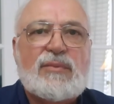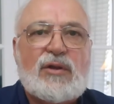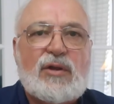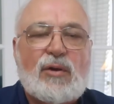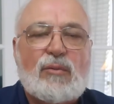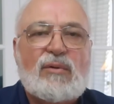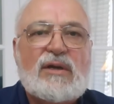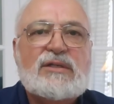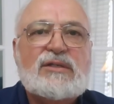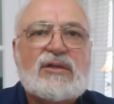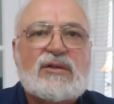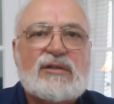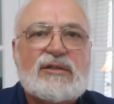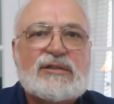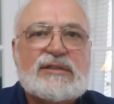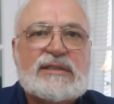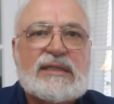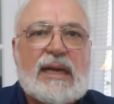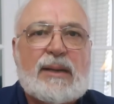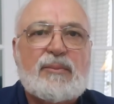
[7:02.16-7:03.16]
The original
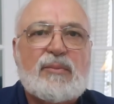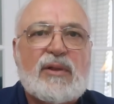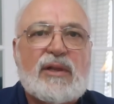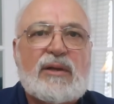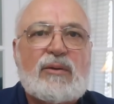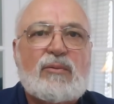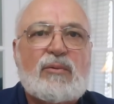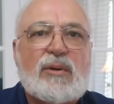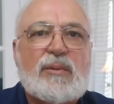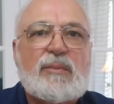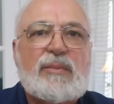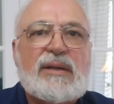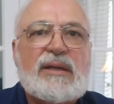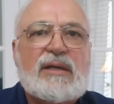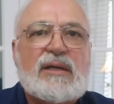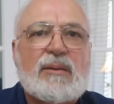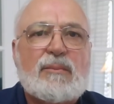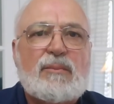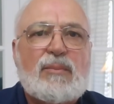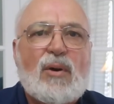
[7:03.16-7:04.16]
assembly would be
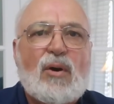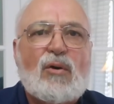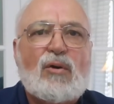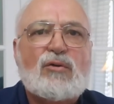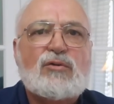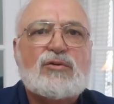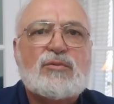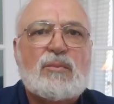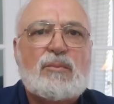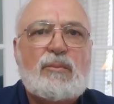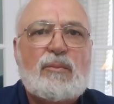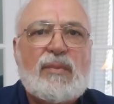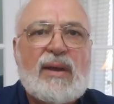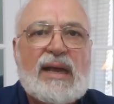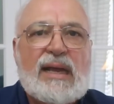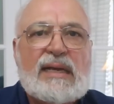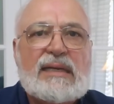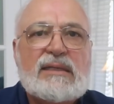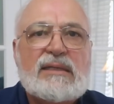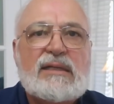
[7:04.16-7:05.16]
composed
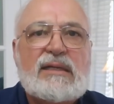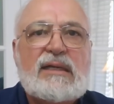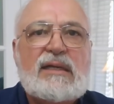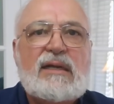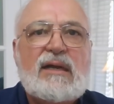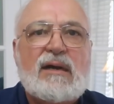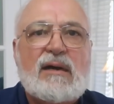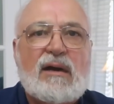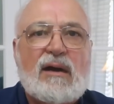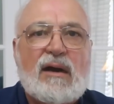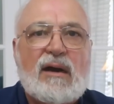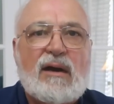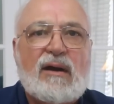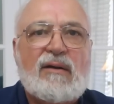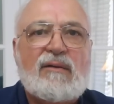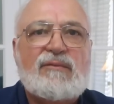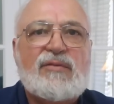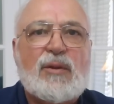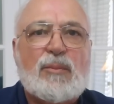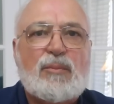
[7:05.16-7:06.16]
mainly
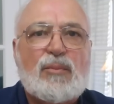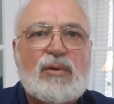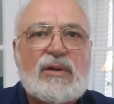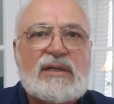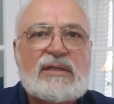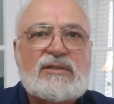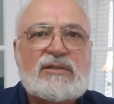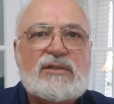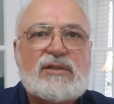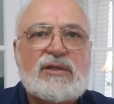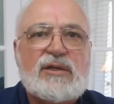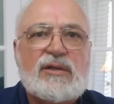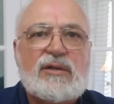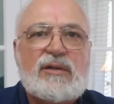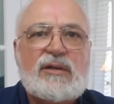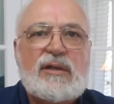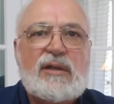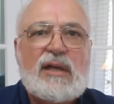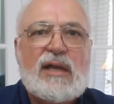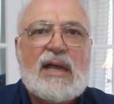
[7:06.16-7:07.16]
of the
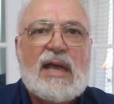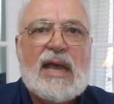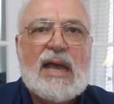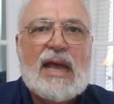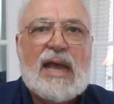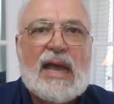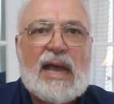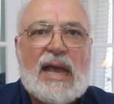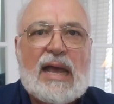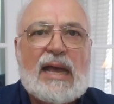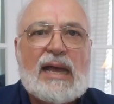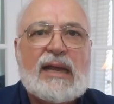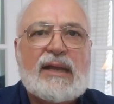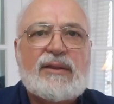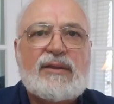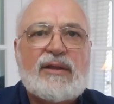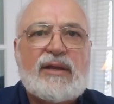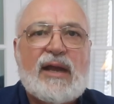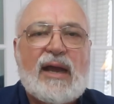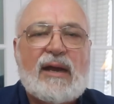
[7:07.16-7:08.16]
priesthood
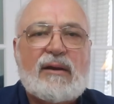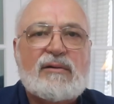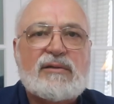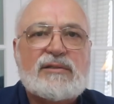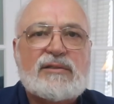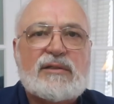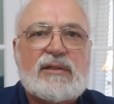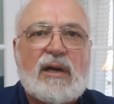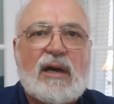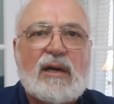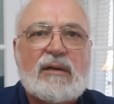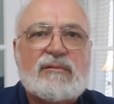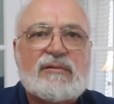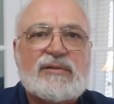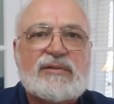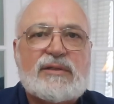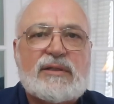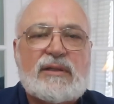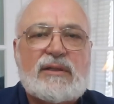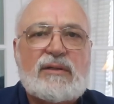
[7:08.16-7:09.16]
and the
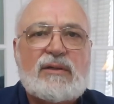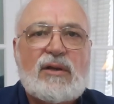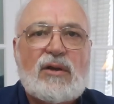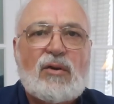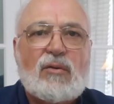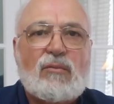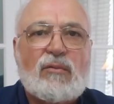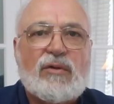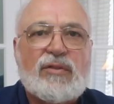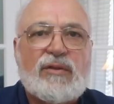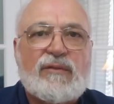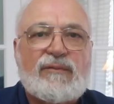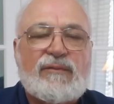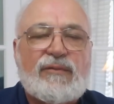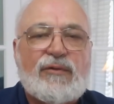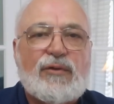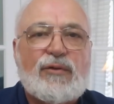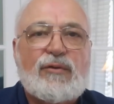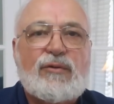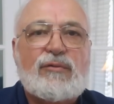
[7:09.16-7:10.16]
aristocracy, with a
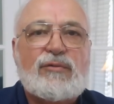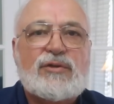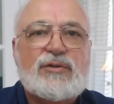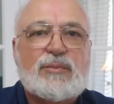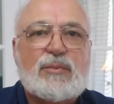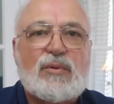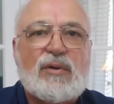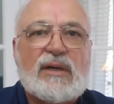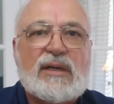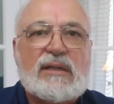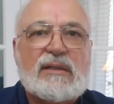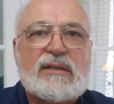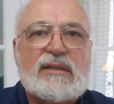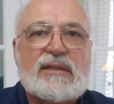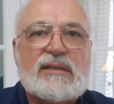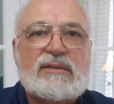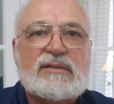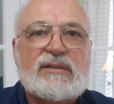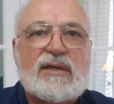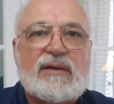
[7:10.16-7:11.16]
few
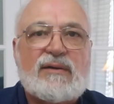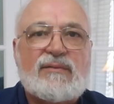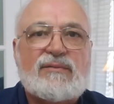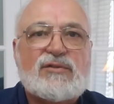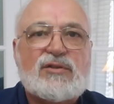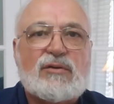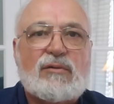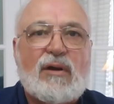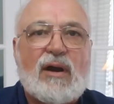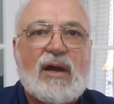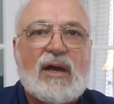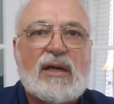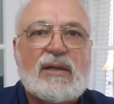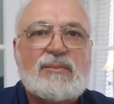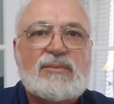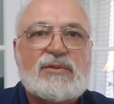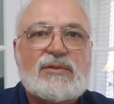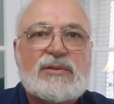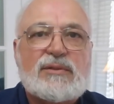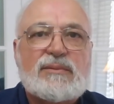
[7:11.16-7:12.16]
sprinklings of
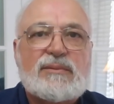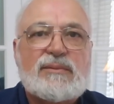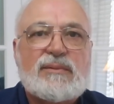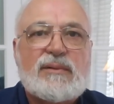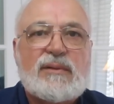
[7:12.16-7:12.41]
scribes.